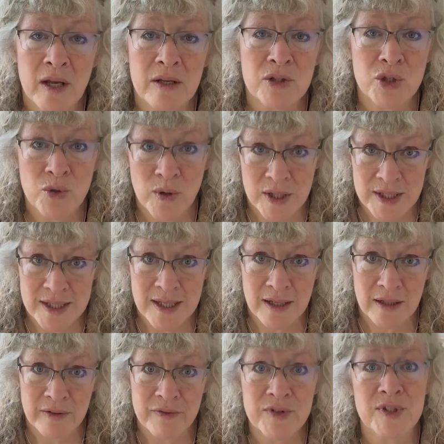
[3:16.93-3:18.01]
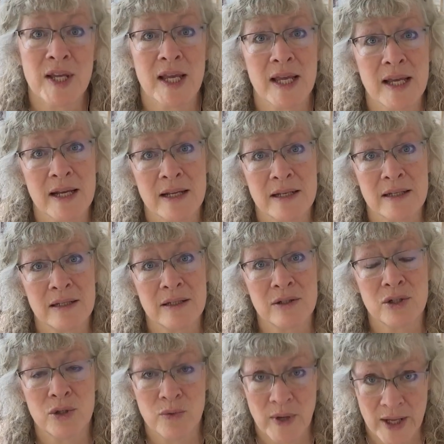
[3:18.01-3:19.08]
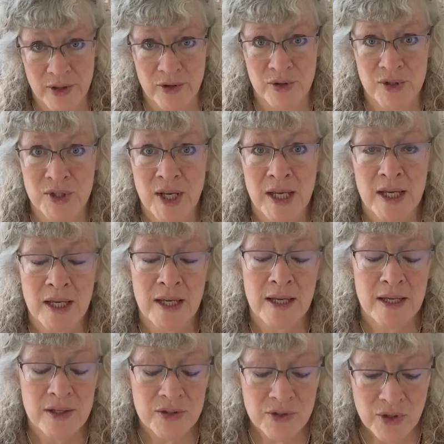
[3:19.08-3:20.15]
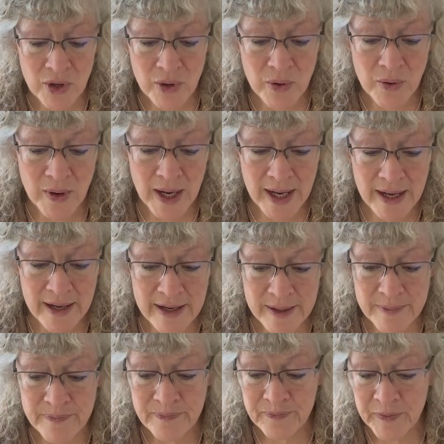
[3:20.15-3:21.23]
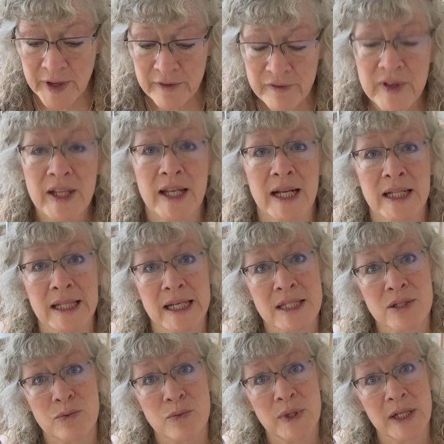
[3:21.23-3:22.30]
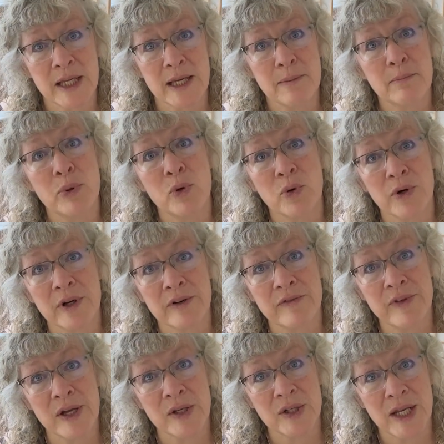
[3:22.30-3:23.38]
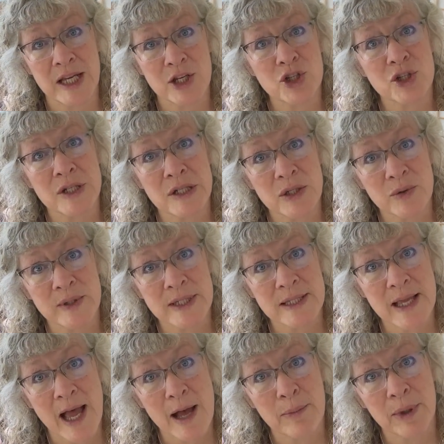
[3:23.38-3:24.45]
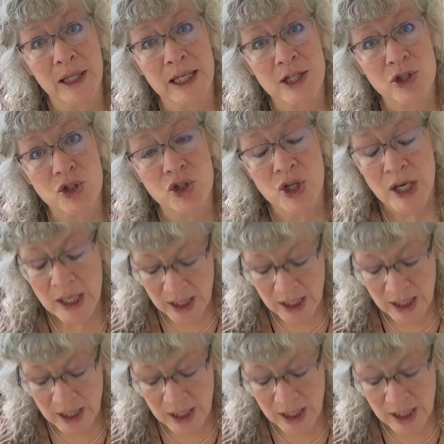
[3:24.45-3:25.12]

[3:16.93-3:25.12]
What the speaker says: to ourselves and to others. So I feel like that's a really important foundation to establish.